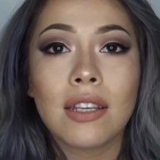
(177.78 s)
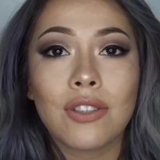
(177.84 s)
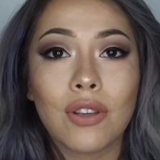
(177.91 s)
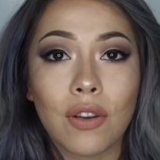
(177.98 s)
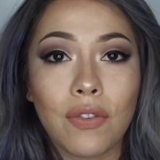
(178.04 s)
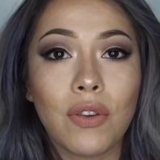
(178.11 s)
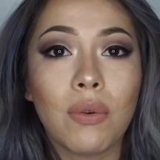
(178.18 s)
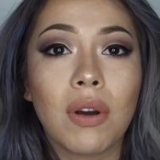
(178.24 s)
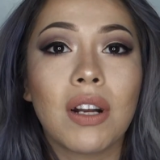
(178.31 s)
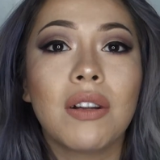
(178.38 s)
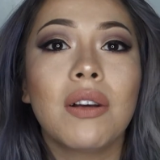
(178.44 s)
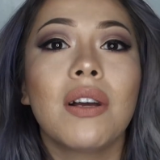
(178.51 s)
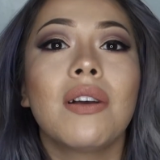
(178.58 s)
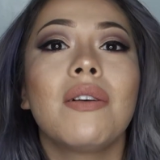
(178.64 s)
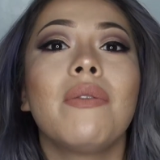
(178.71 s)
So if you want
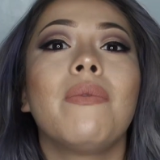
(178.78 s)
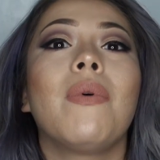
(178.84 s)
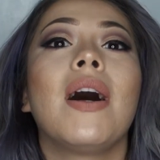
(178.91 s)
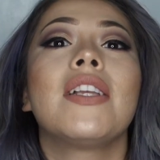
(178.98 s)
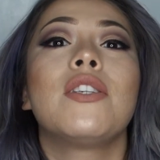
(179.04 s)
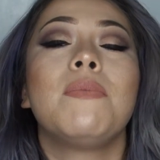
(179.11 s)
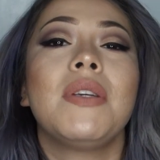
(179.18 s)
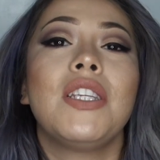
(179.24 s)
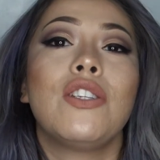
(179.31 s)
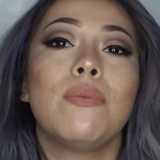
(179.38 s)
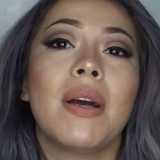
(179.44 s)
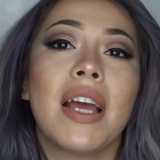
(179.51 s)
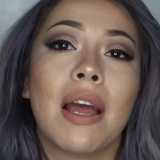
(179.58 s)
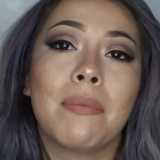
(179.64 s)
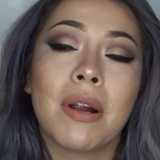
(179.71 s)
to watch me do
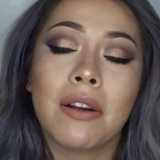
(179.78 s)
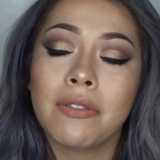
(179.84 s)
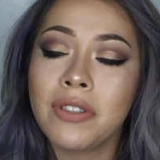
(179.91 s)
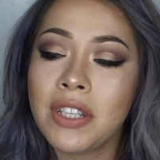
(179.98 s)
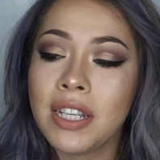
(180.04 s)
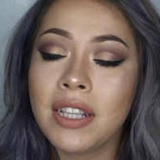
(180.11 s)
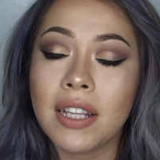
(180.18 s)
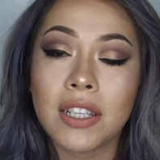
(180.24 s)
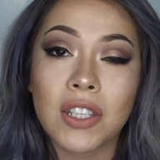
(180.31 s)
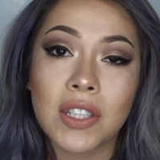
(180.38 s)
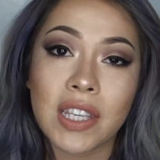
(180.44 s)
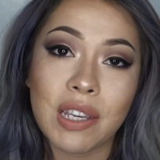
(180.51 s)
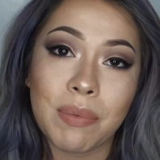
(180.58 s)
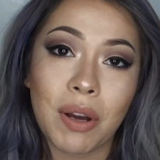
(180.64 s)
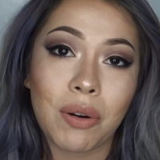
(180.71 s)
my eyebrow routine, then
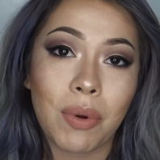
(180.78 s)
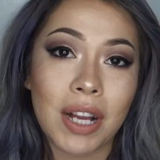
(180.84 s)
just keep on